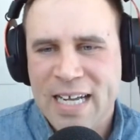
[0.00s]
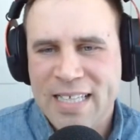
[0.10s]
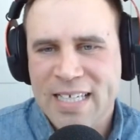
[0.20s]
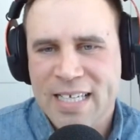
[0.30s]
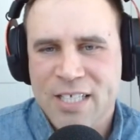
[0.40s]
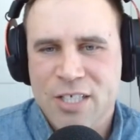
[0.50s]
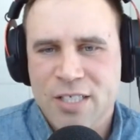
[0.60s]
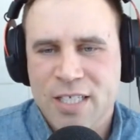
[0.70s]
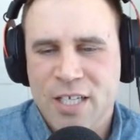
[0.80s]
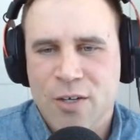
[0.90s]
Yeah, I think it
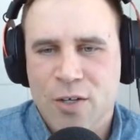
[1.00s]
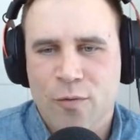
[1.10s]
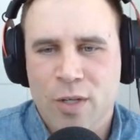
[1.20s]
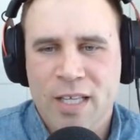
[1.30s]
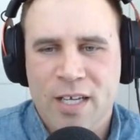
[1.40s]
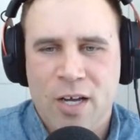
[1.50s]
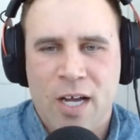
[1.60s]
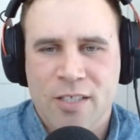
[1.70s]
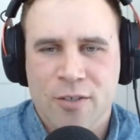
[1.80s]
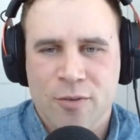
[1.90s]
just, you've really
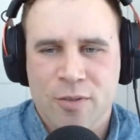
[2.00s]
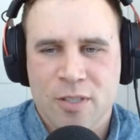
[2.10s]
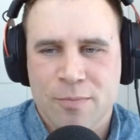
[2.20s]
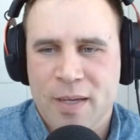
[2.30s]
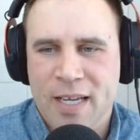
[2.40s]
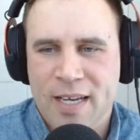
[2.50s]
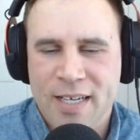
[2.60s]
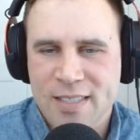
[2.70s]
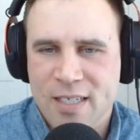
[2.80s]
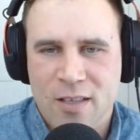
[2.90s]
got to spend, and
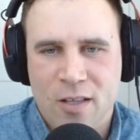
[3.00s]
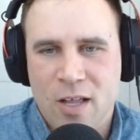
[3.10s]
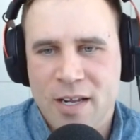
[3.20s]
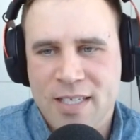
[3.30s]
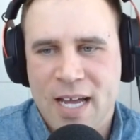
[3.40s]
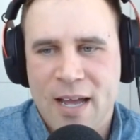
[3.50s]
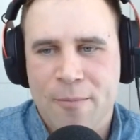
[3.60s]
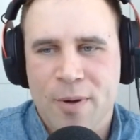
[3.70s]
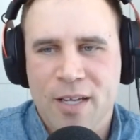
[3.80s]
it isn't a lot of time,